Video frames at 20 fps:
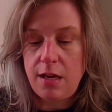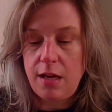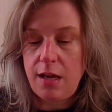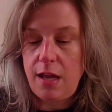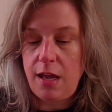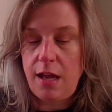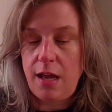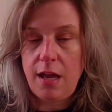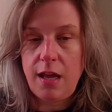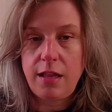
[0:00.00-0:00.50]

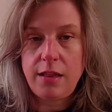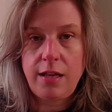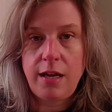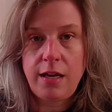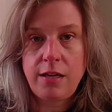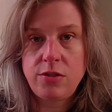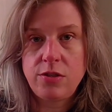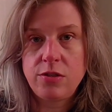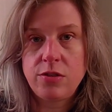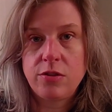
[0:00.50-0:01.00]
And
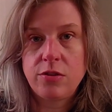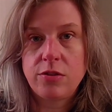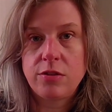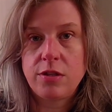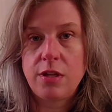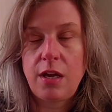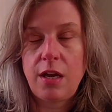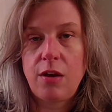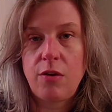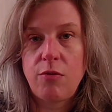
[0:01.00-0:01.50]
that just looks
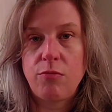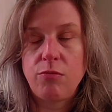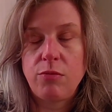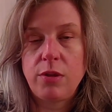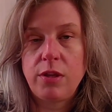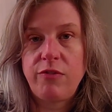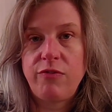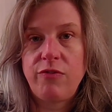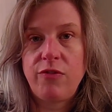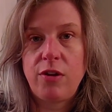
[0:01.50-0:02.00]
like a
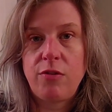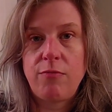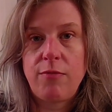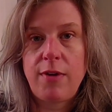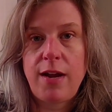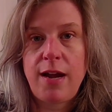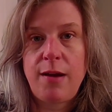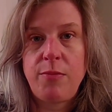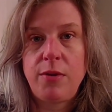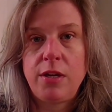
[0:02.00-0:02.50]
really fun
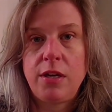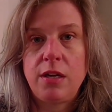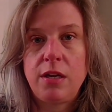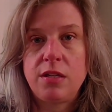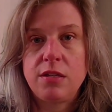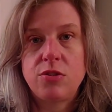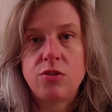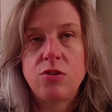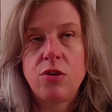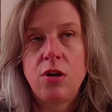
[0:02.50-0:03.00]
wrap. It
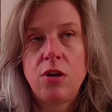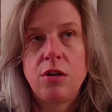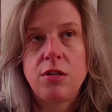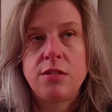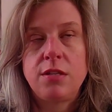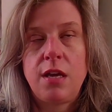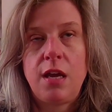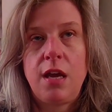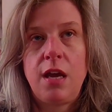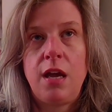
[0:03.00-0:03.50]

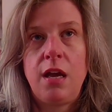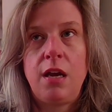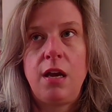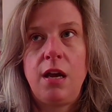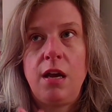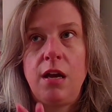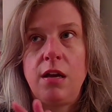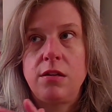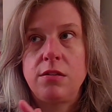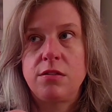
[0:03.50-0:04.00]
starts at
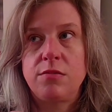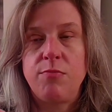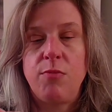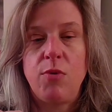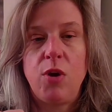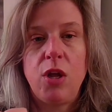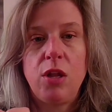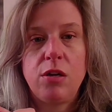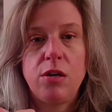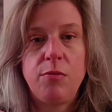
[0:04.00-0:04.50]
a
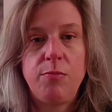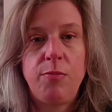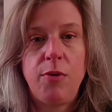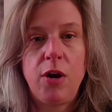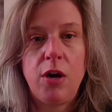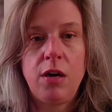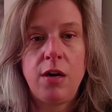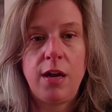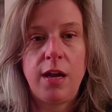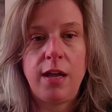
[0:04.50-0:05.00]
smaller
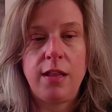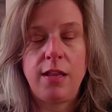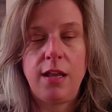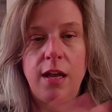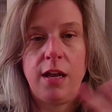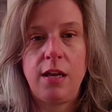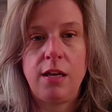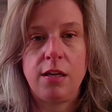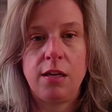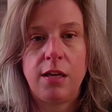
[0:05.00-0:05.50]
part and
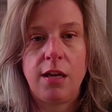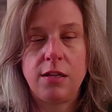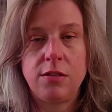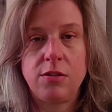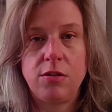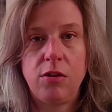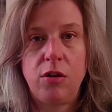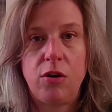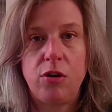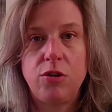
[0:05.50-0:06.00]
then gets
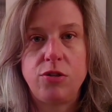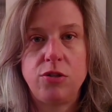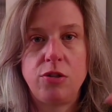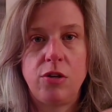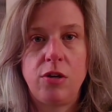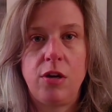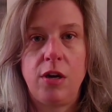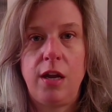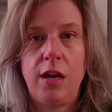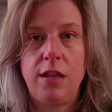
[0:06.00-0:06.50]

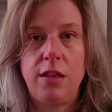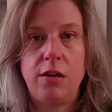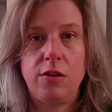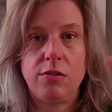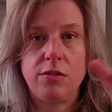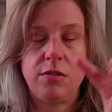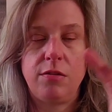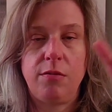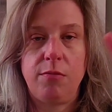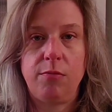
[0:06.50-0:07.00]
larger, and there's
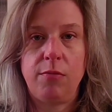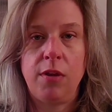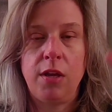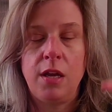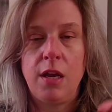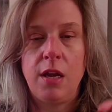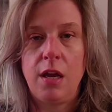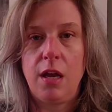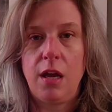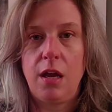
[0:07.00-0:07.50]
some
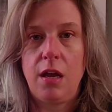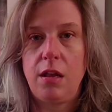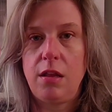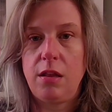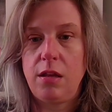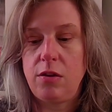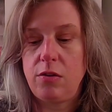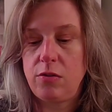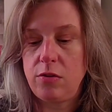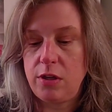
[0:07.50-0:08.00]

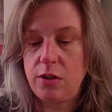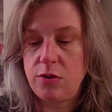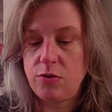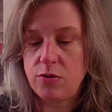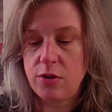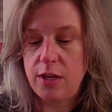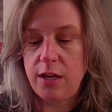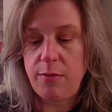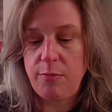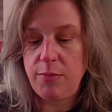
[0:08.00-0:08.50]
little
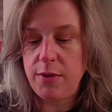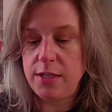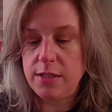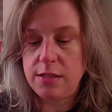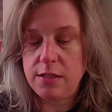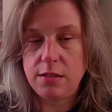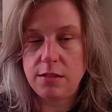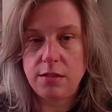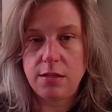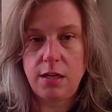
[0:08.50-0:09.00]
intricate
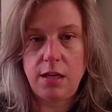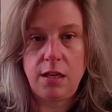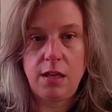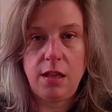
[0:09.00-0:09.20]
pieces in